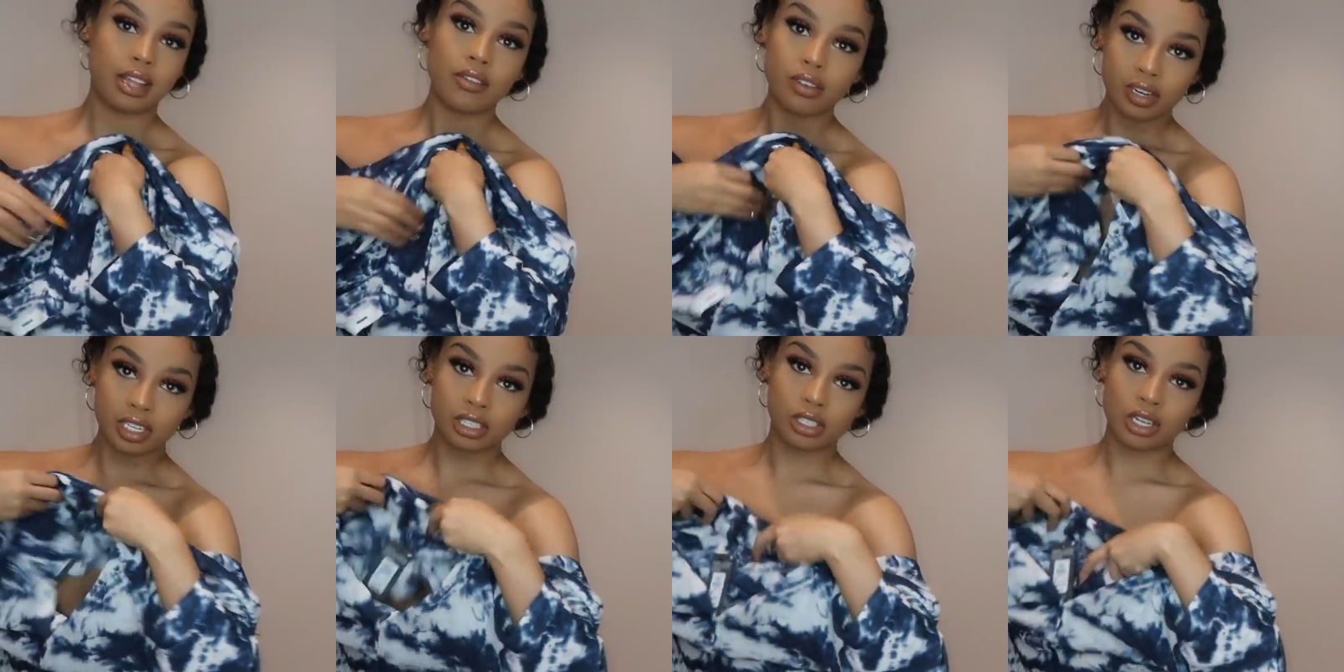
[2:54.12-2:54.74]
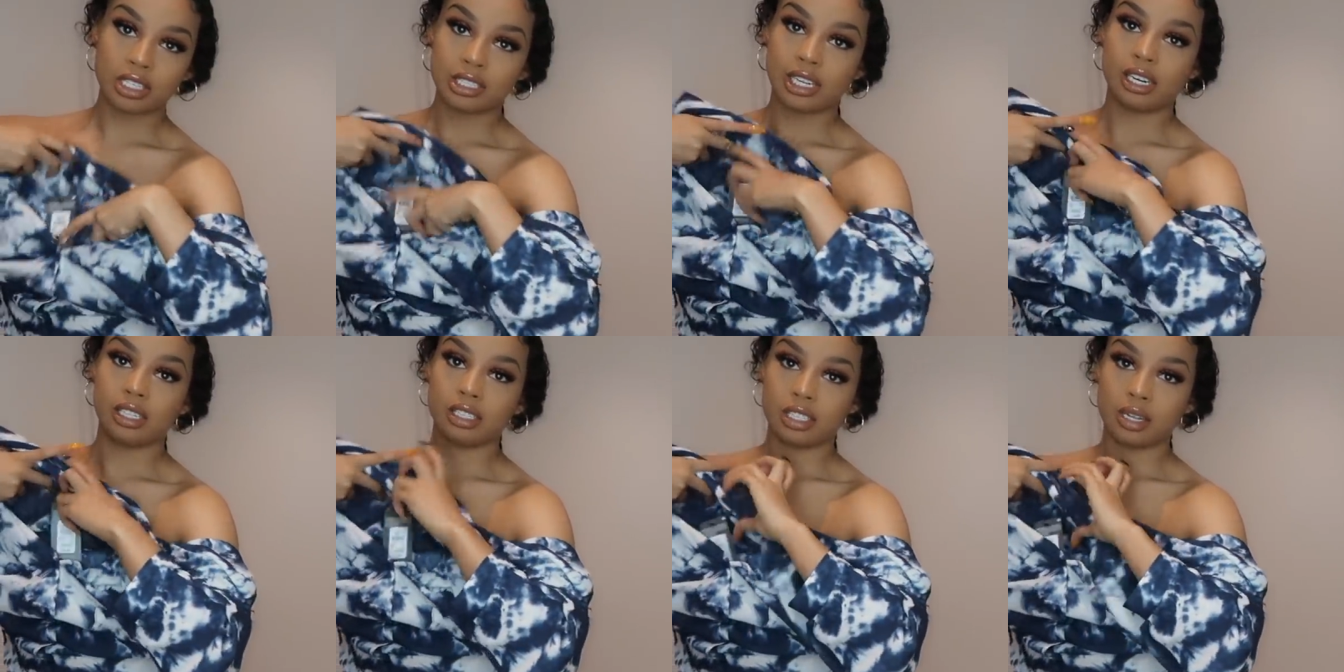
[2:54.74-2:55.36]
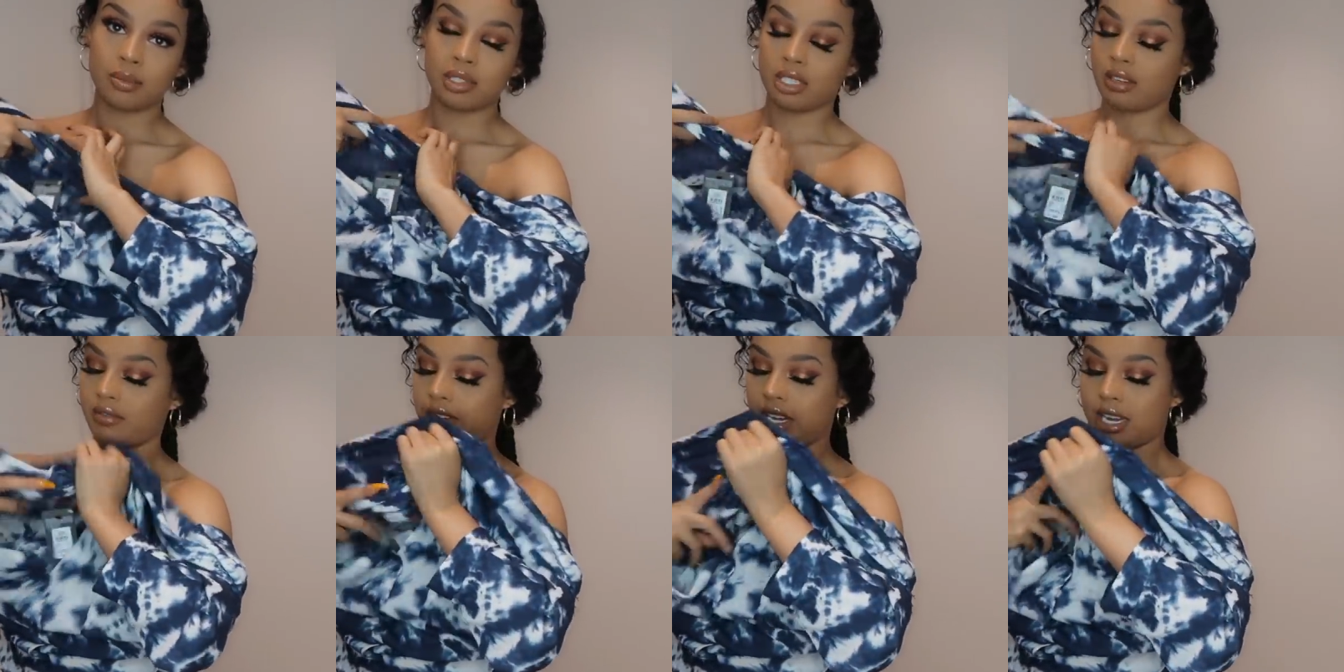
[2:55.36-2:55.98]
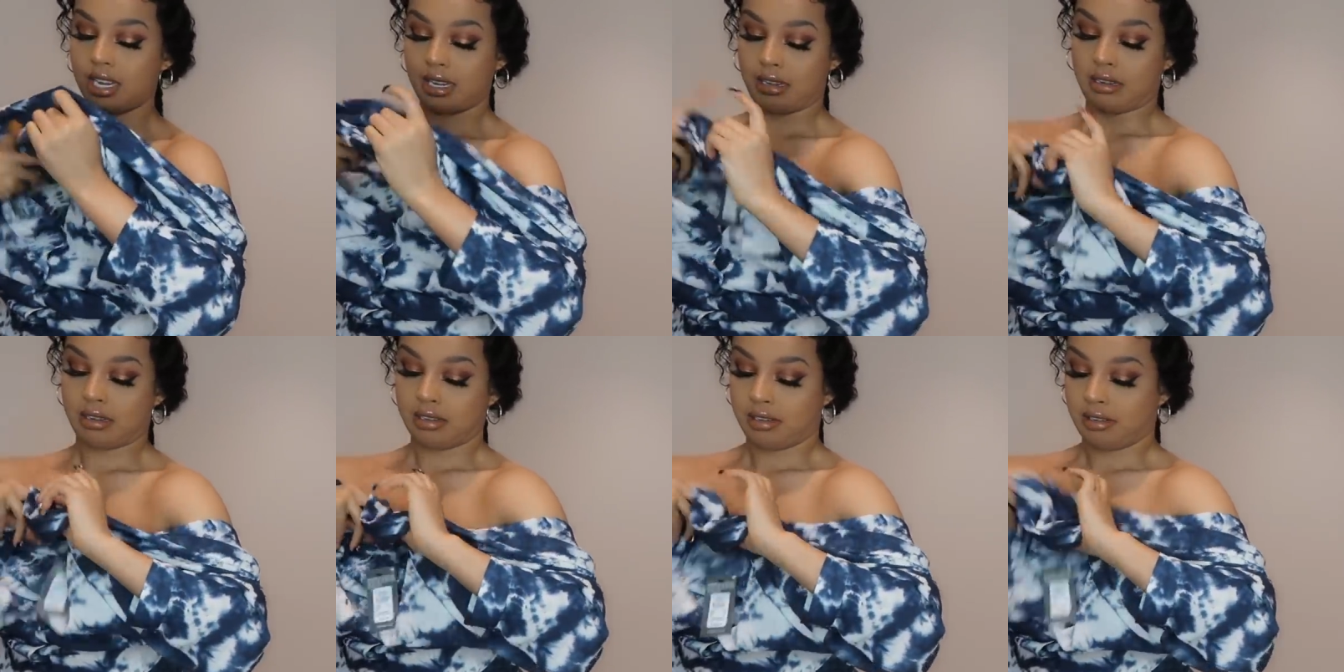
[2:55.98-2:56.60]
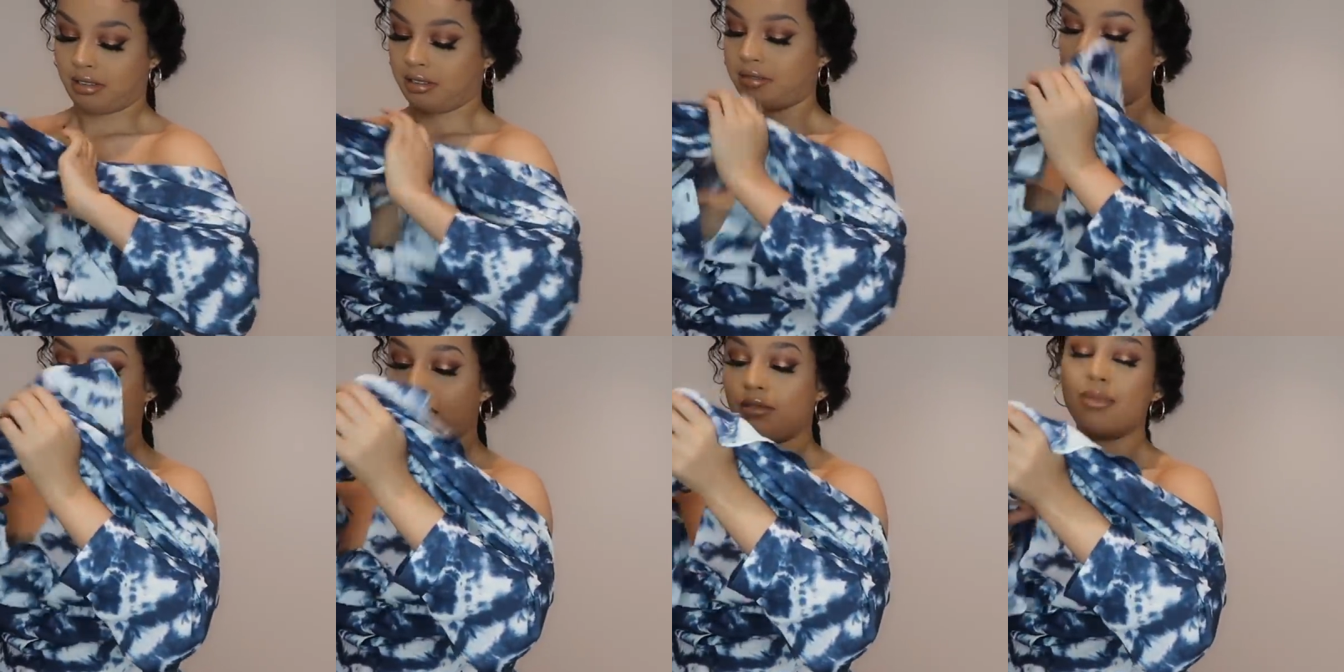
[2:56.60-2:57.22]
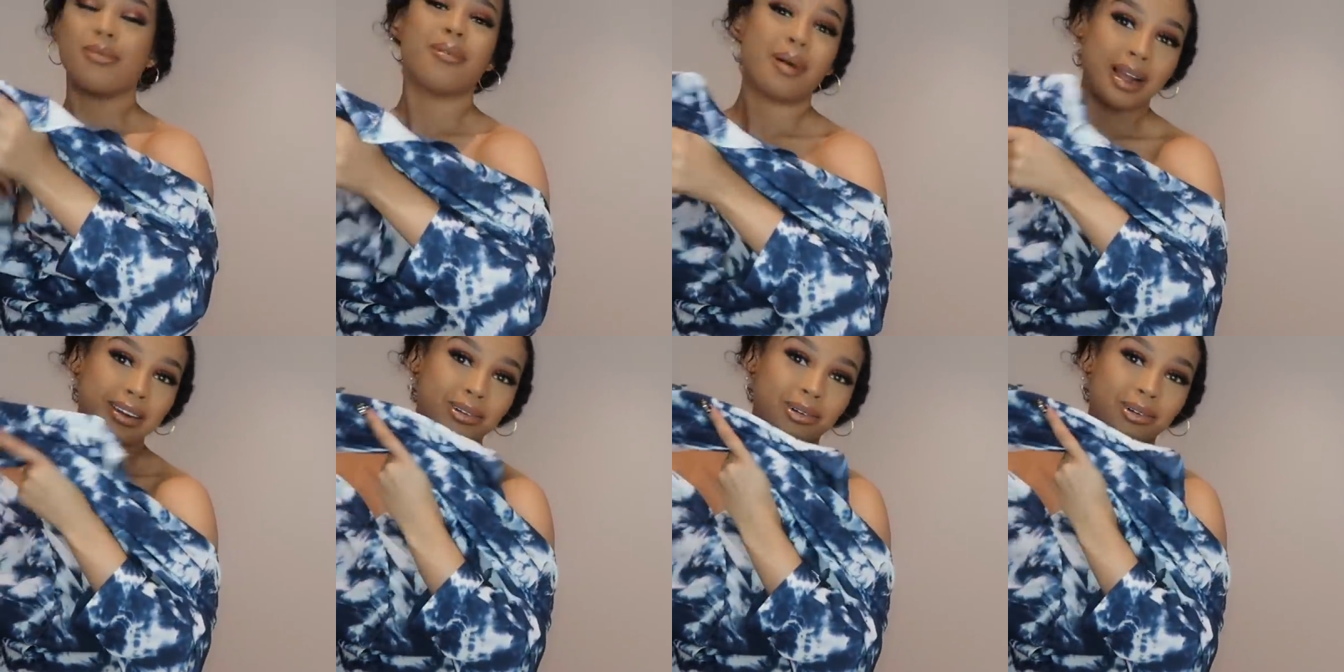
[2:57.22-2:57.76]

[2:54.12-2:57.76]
they've already started telling summer stuff, okay? So I thought, why